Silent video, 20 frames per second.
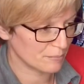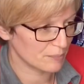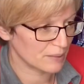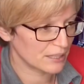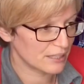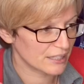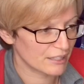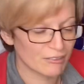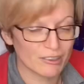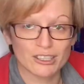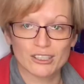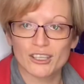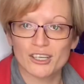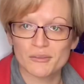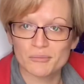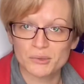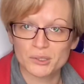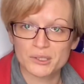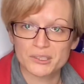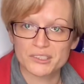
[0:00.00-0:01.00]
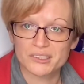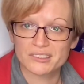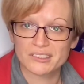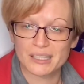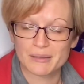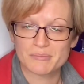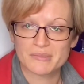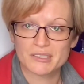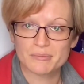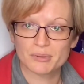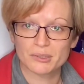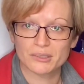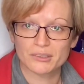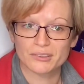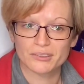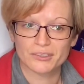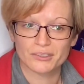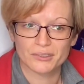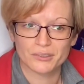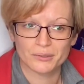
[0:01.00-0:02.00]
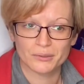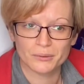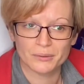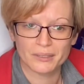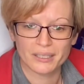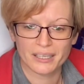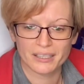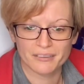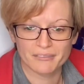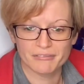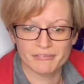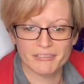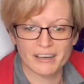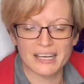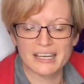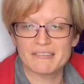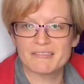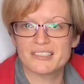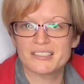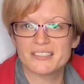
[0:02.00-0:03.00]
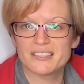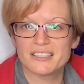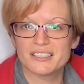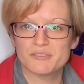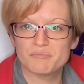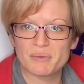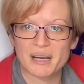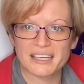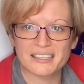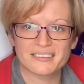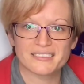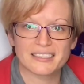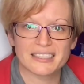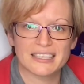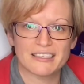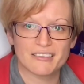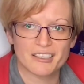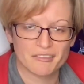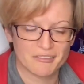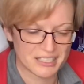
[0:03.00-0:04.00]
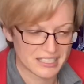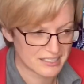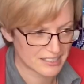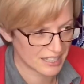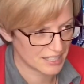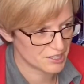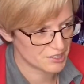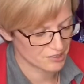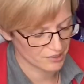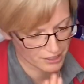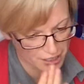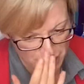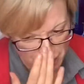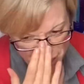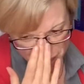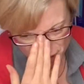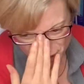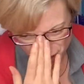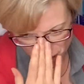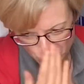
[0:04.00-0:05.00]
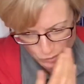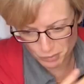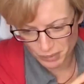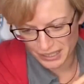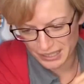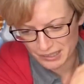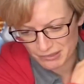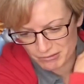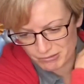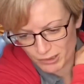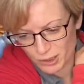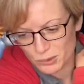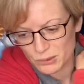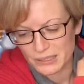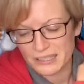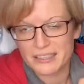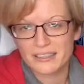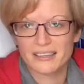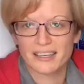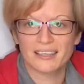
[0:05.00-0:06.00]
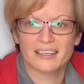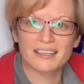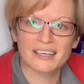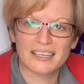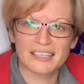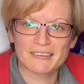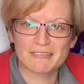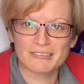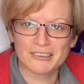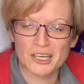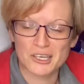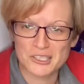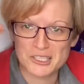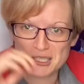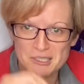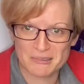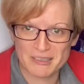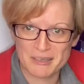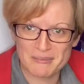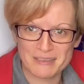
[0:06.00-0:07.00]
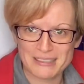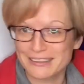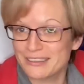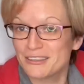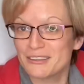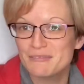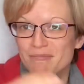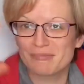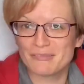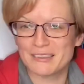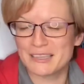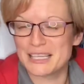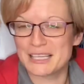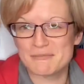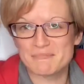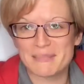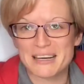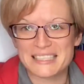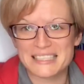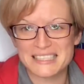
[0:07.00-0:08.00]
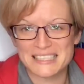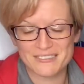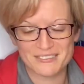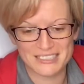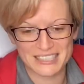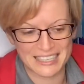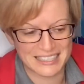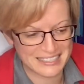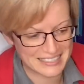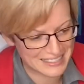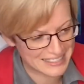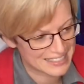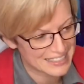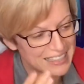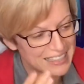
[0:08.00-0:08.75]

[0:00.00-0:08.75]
They're a lot more susceptible to kind of viruses, bacteria, etc. So by rolling that kind of lottery with masses of dice,